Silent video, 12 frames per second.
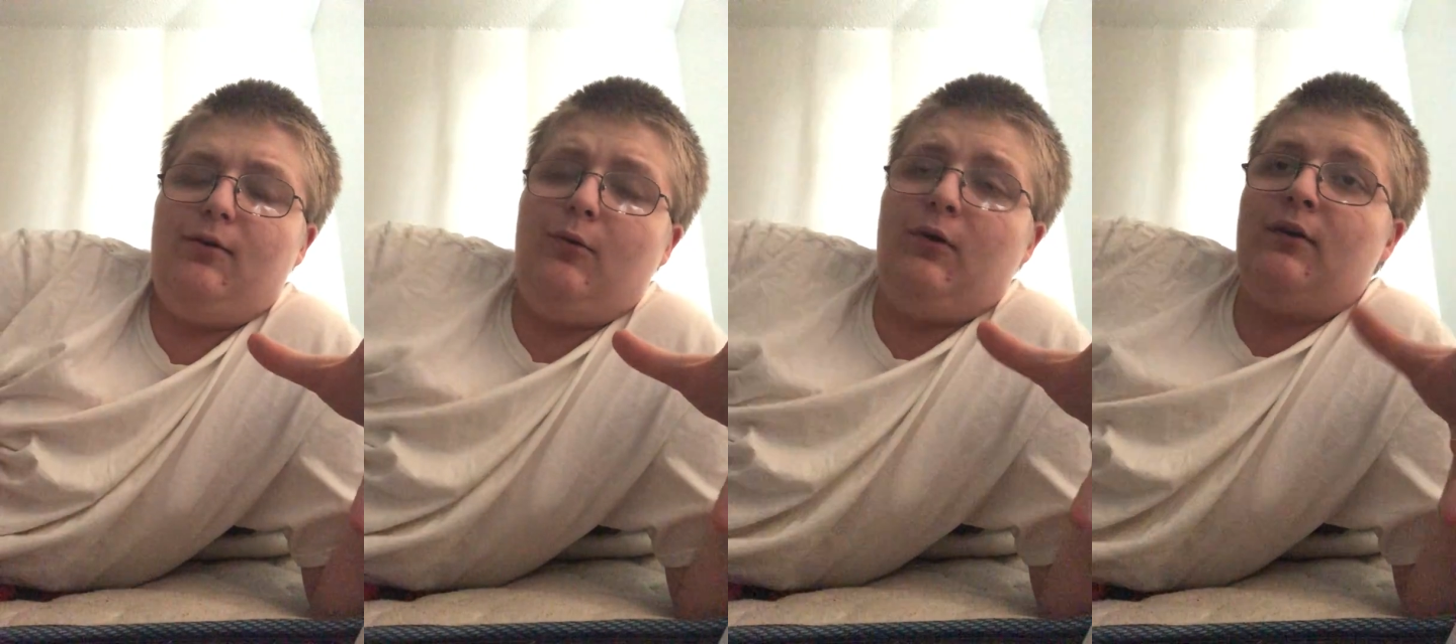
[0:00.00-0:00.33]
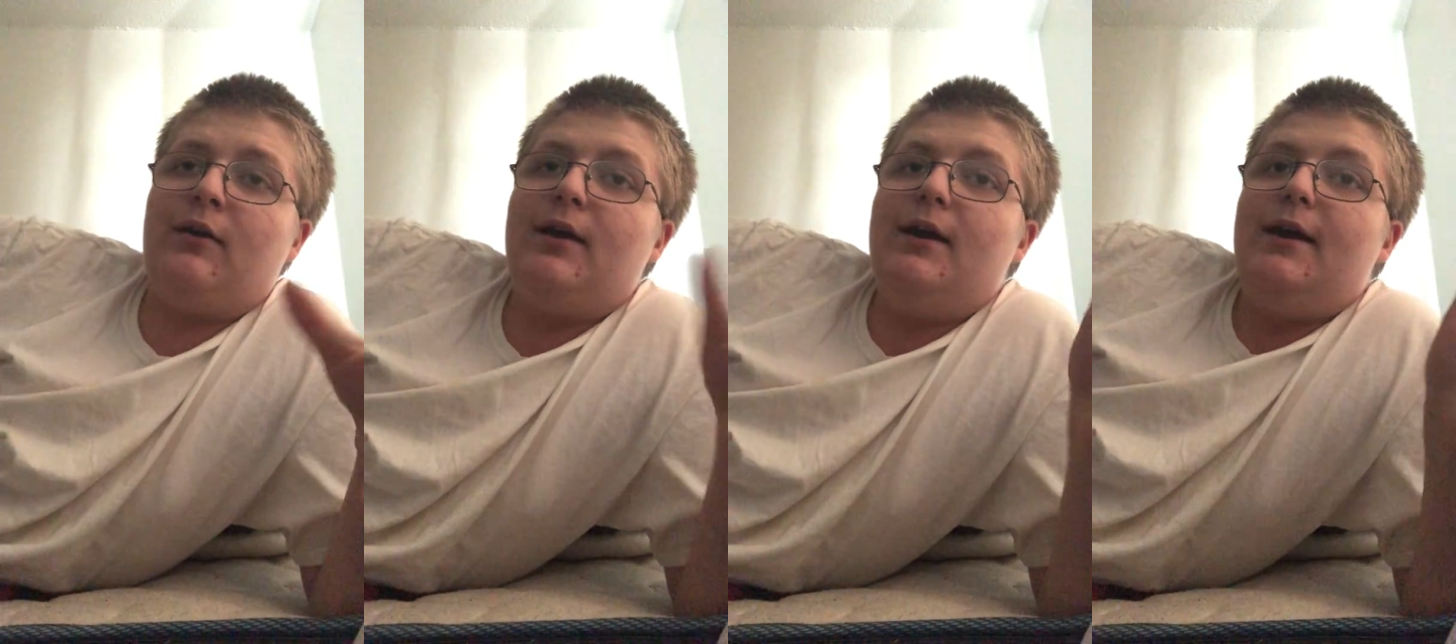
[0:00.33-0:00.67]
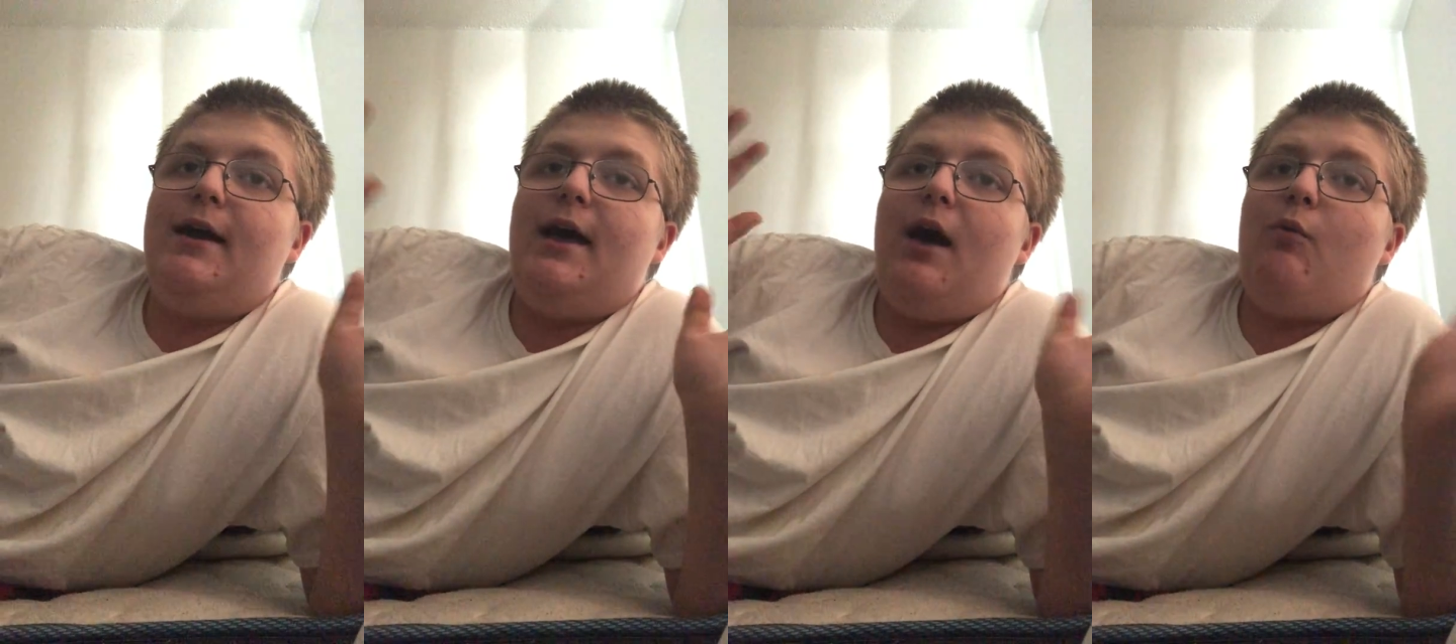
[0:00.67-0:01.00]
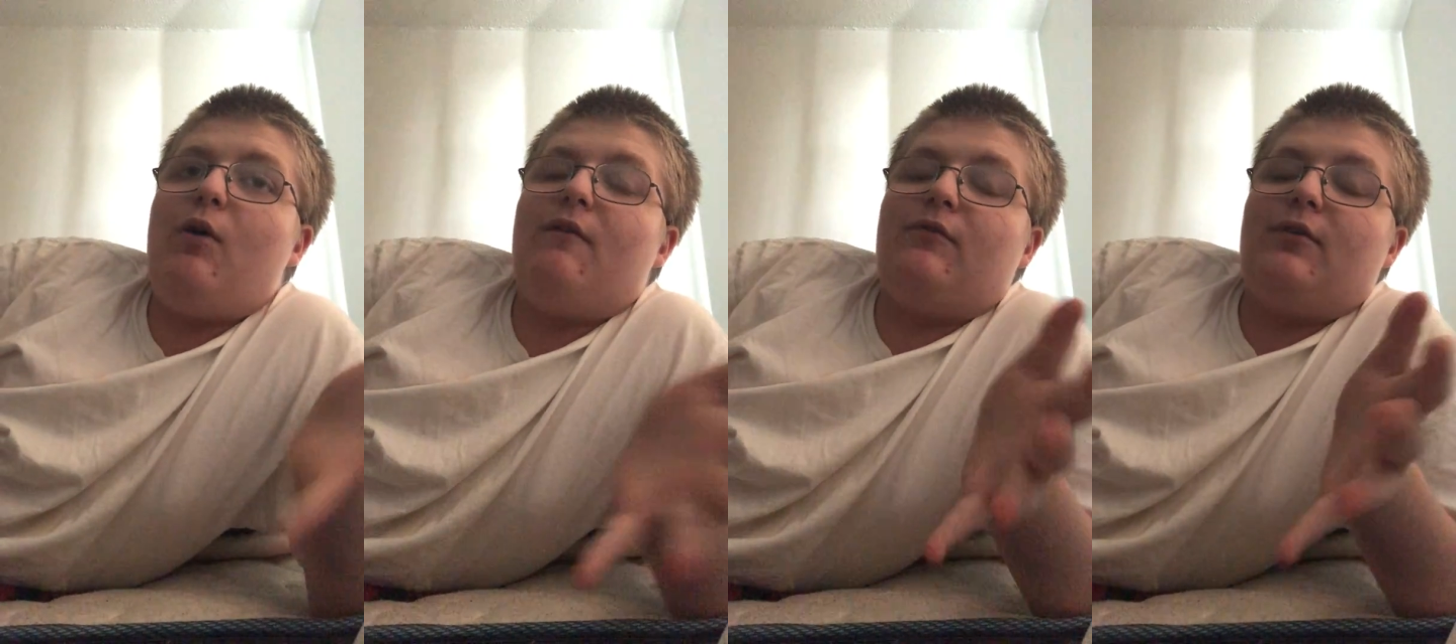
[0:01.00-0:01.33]
or
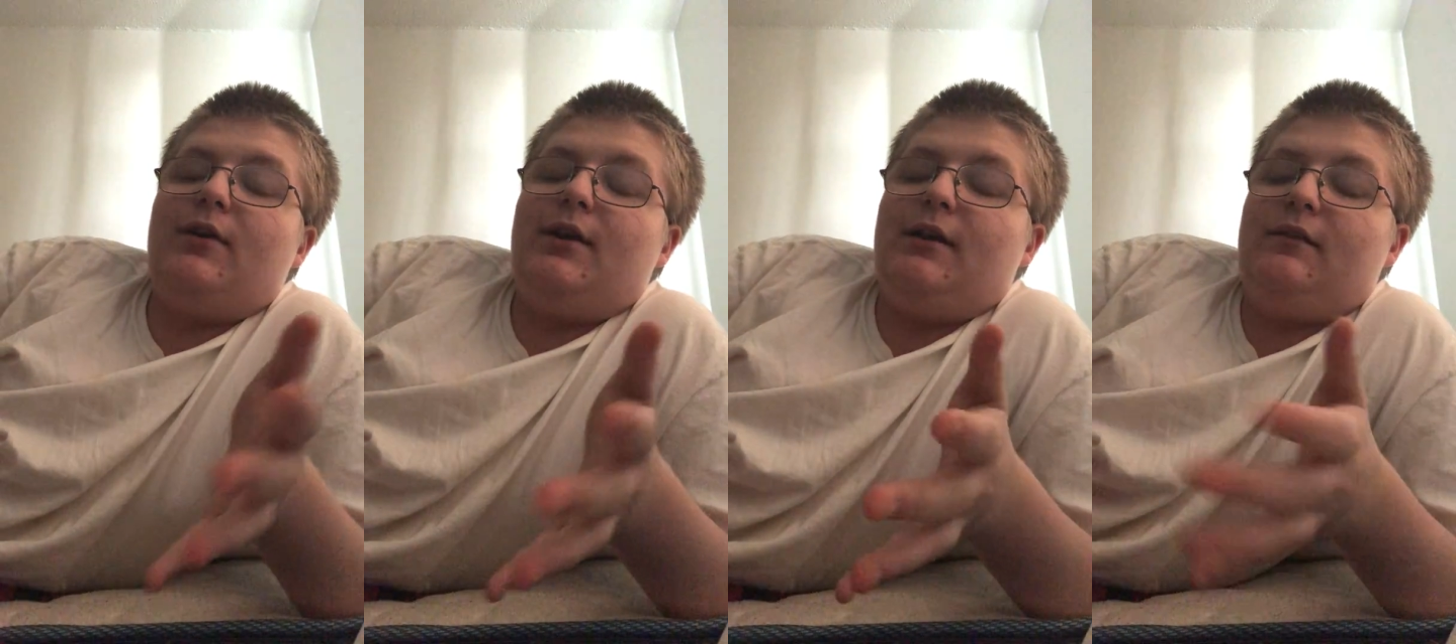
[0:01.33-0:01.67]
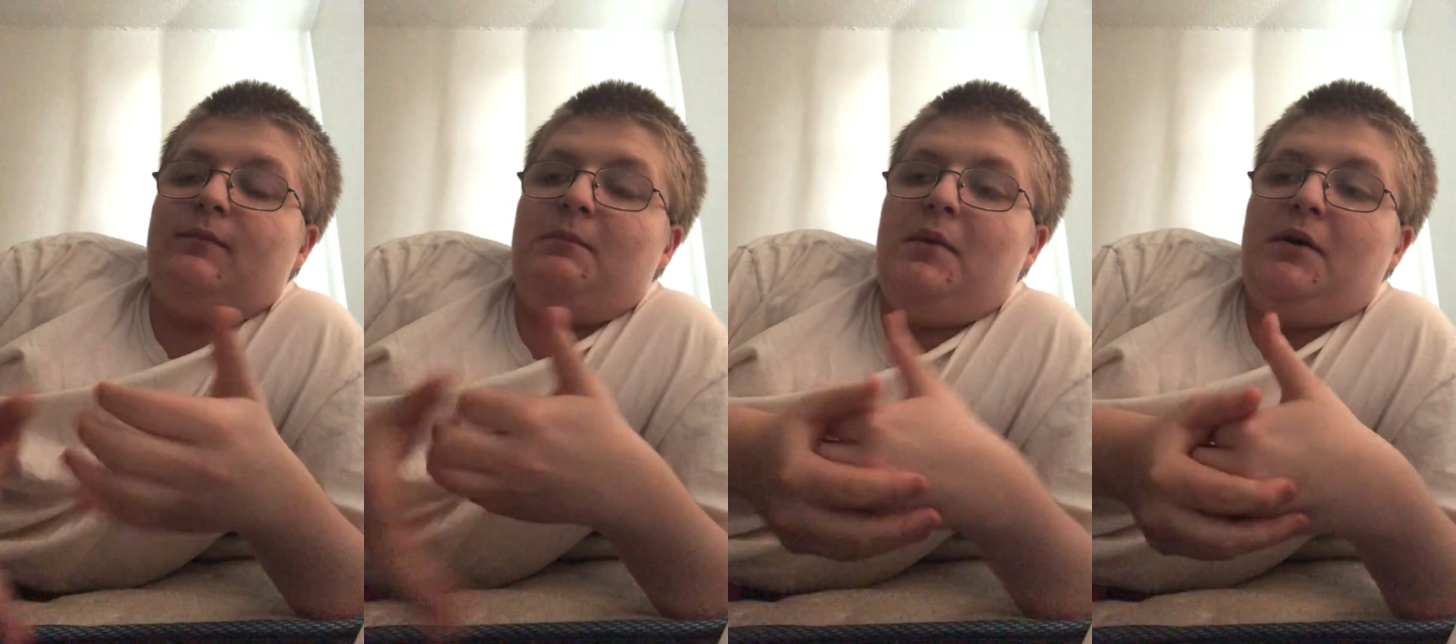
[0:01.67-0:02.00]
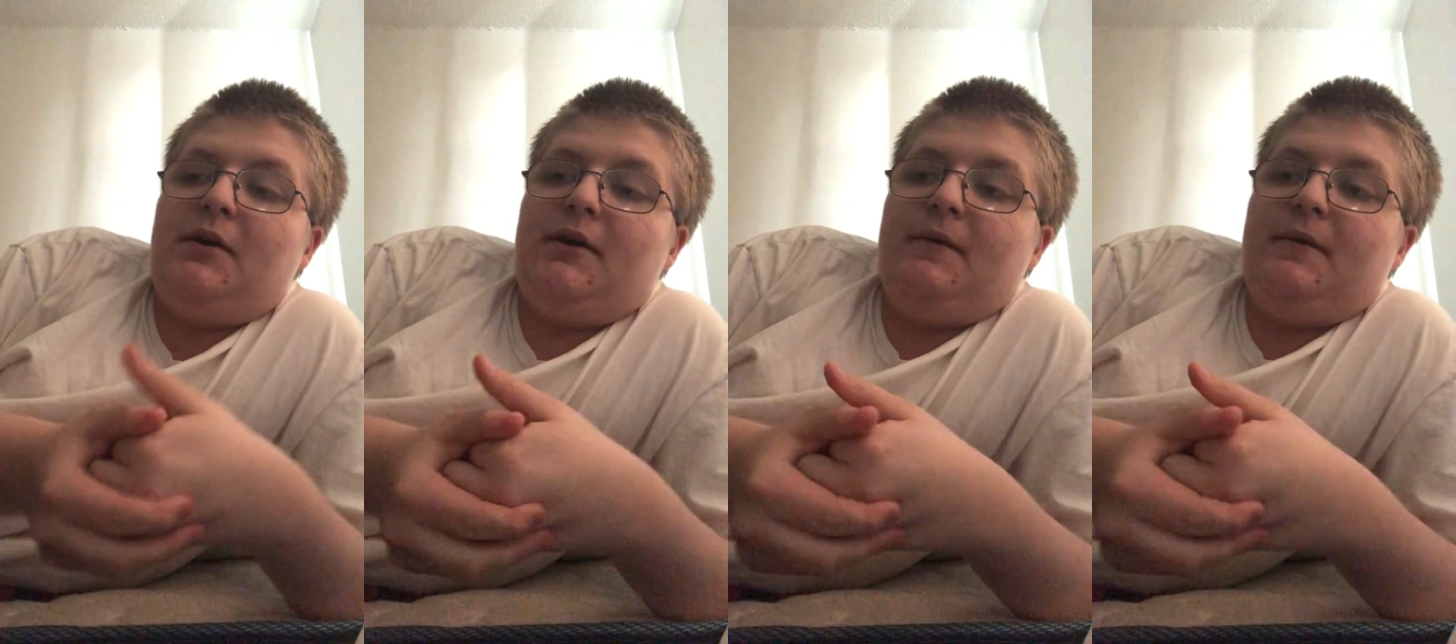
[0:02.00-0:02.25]
however it is. But